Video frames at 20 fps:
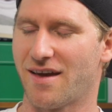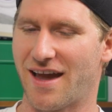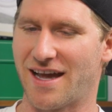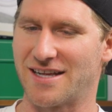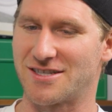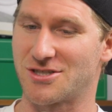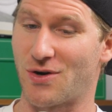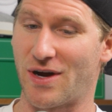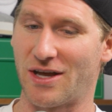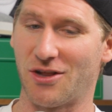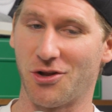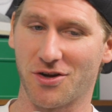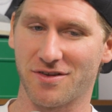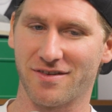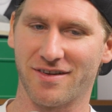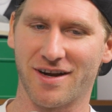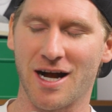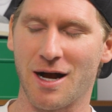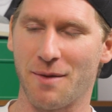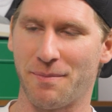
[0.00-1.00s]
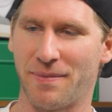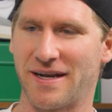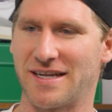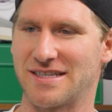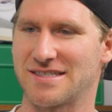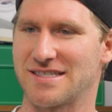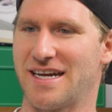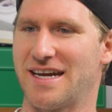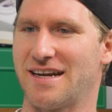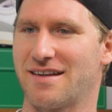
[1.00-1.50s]
And so I looked it up, and
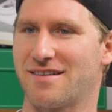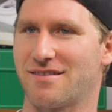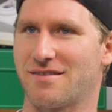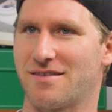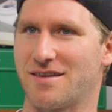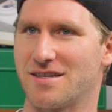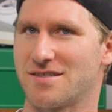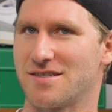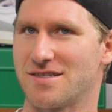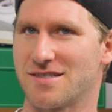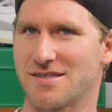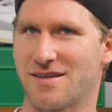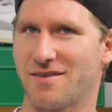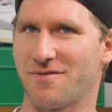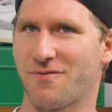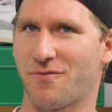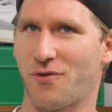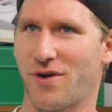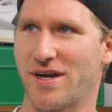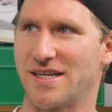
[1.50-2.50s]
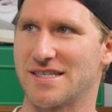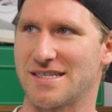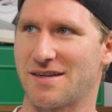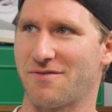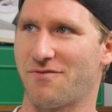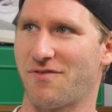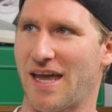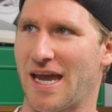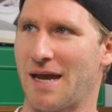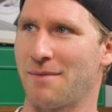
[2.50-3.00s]
it's like, this is the friends
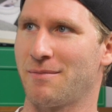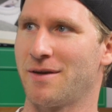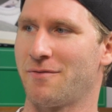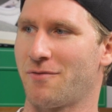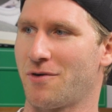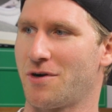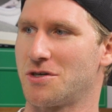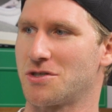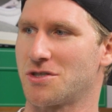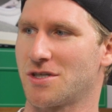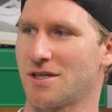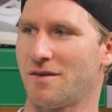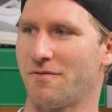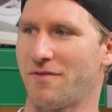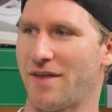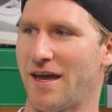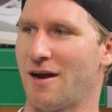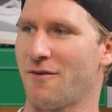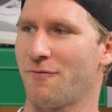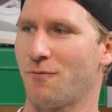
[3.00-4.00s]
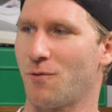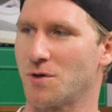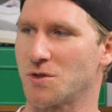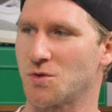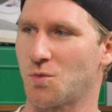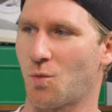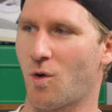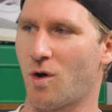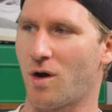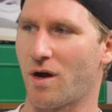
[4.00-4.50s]
and family version of the Air
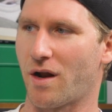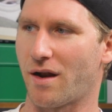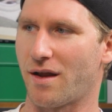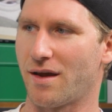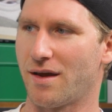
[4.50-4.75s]
Force One.